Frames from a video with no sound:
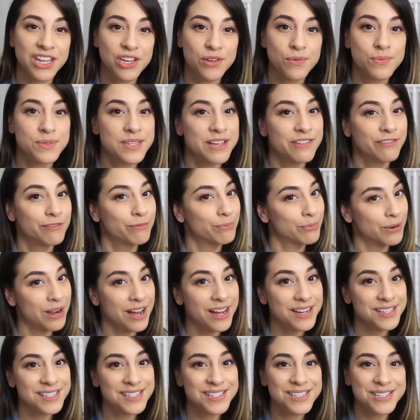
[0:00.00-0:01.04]
cubes have
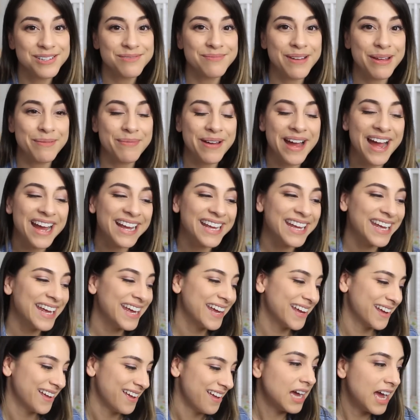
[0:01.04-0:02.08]
brought to my
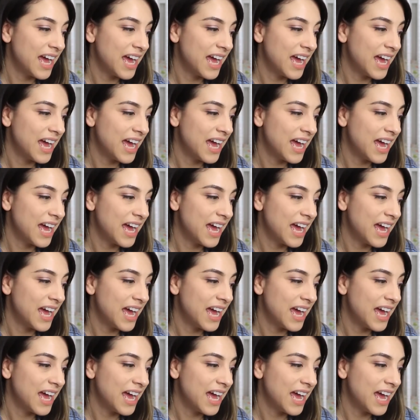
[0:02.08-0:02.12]
packing.